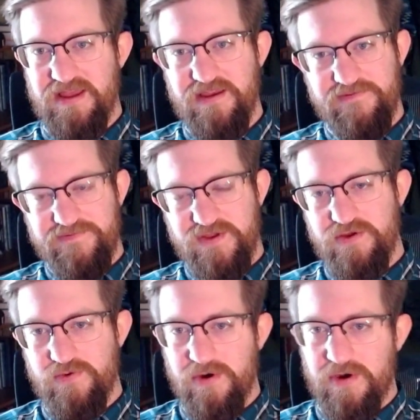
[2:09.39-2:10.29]
If
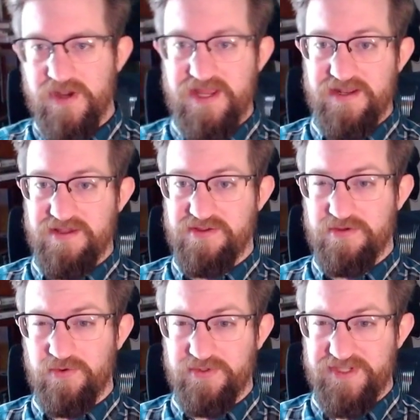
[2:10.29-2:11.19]
you are in a
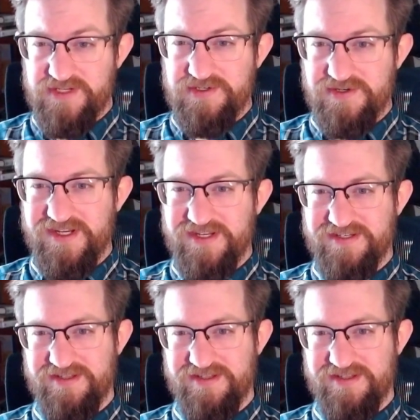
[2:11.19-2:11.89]
school district